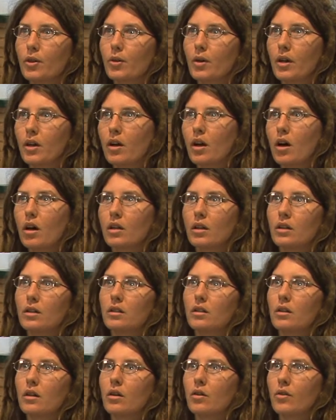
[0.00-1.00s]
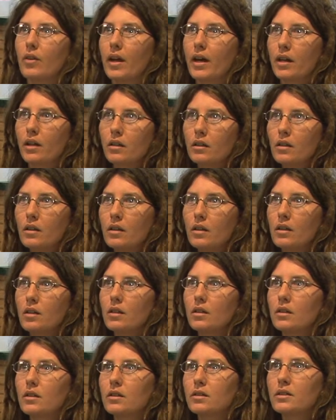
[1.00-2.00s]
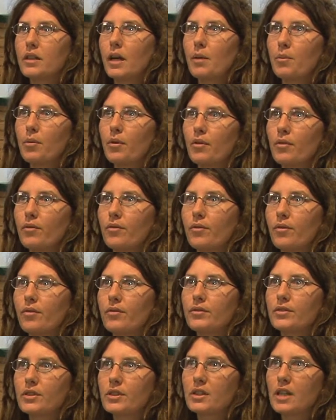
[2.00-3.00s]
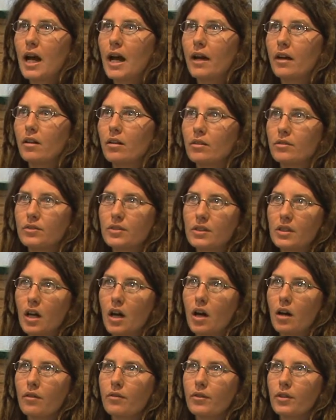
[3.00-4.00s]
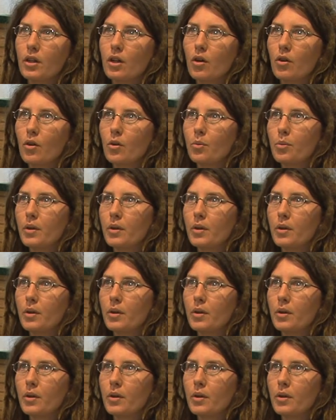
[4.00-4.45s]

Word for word: you want to call it, you know, that type of style of stuff, you know, the